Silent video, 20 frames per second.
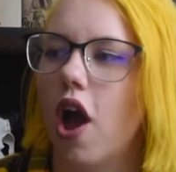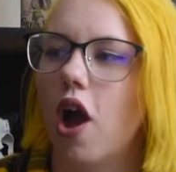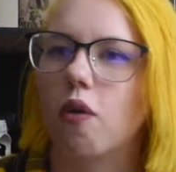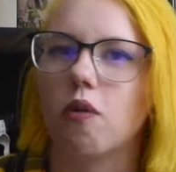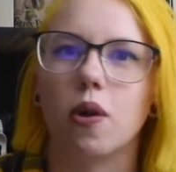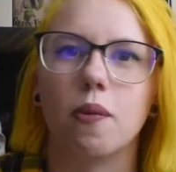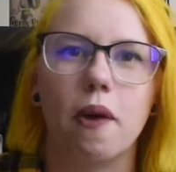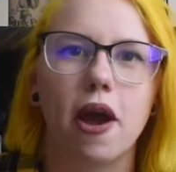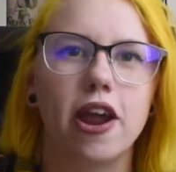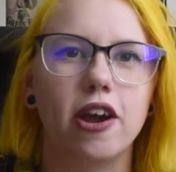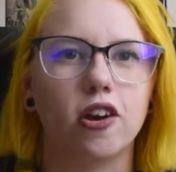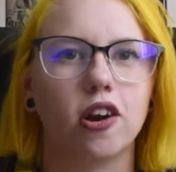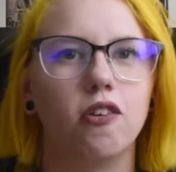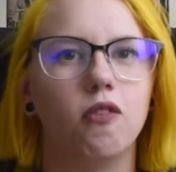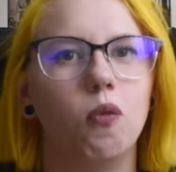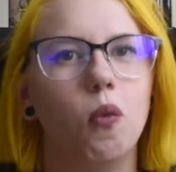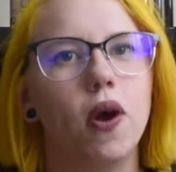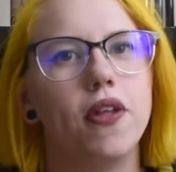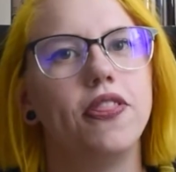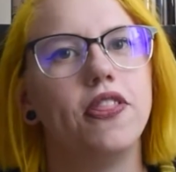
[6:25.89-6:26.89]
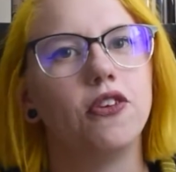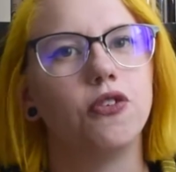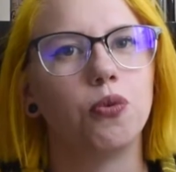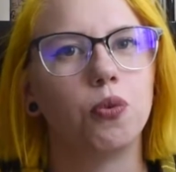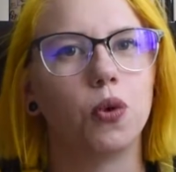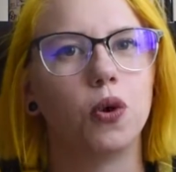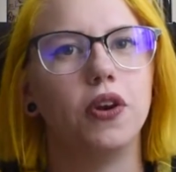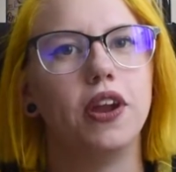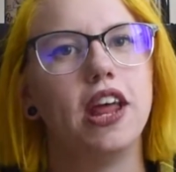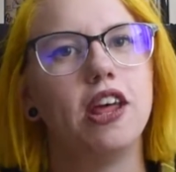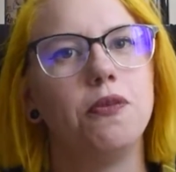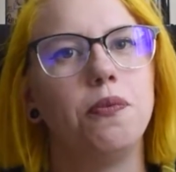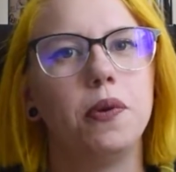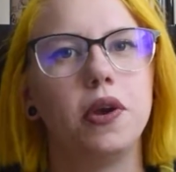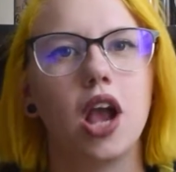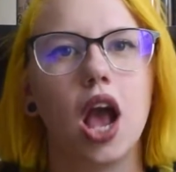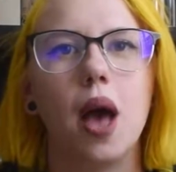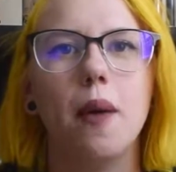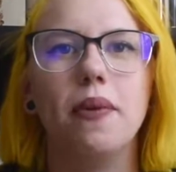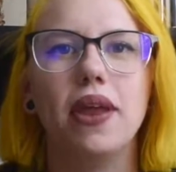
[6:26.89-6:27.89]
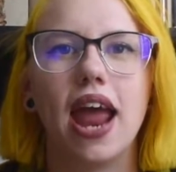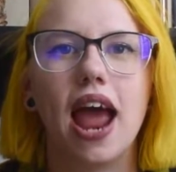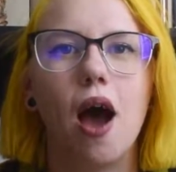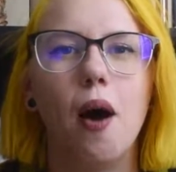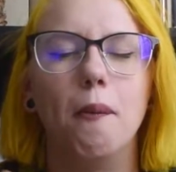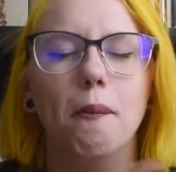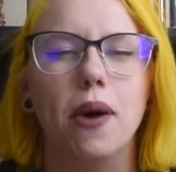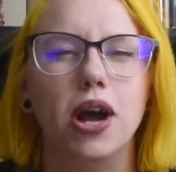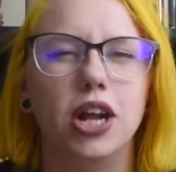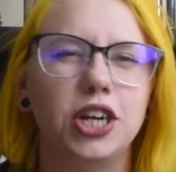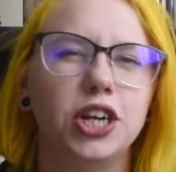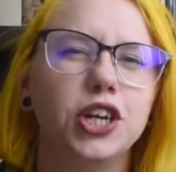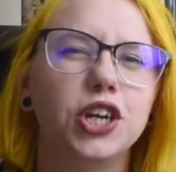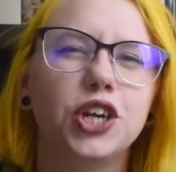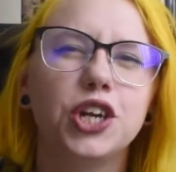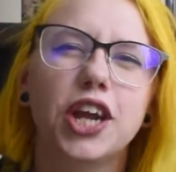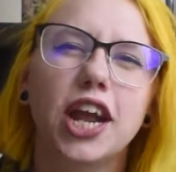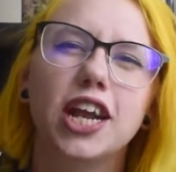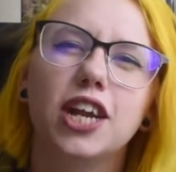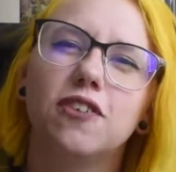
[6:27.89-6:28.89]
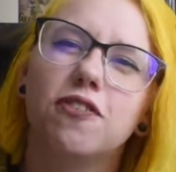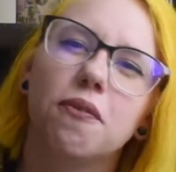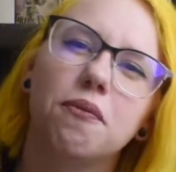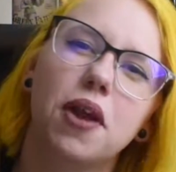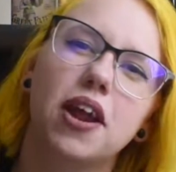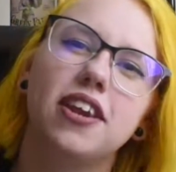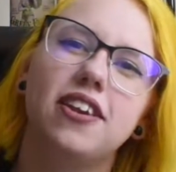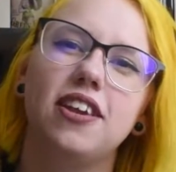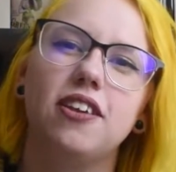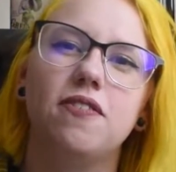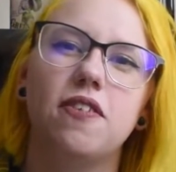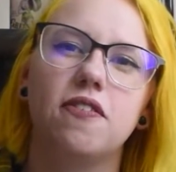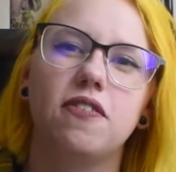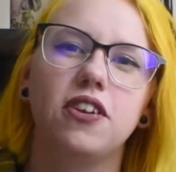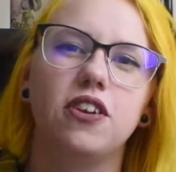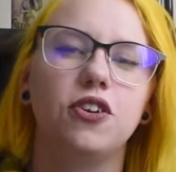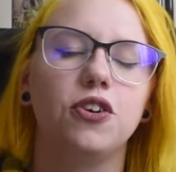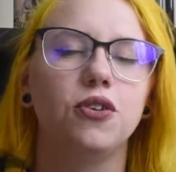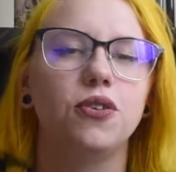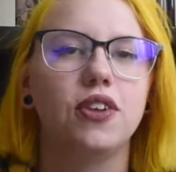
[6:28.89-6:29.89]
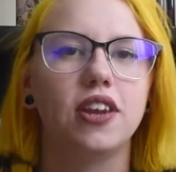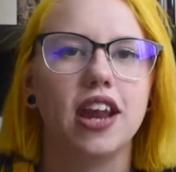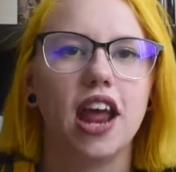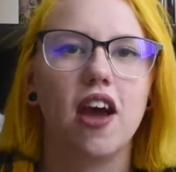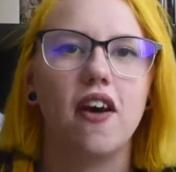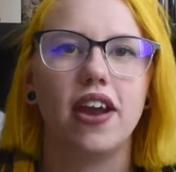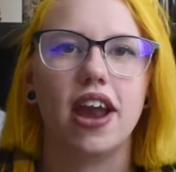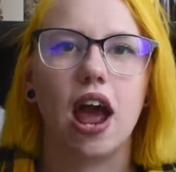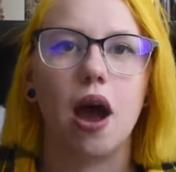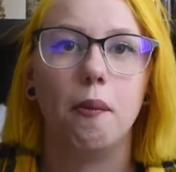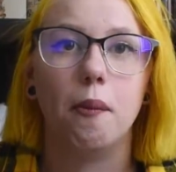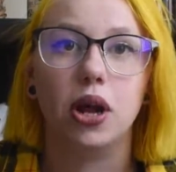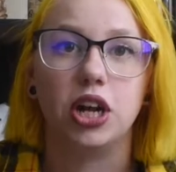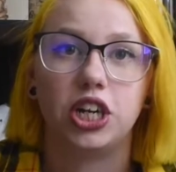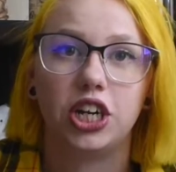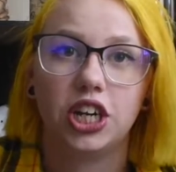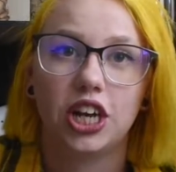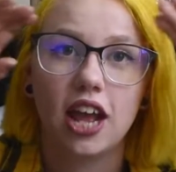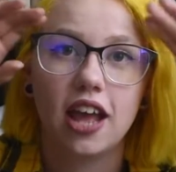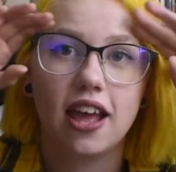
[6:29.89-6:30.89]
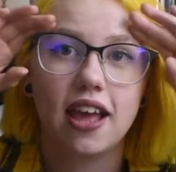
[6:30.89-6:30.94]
a reminder of what this world has become and how much has changed from 1952 to now and how much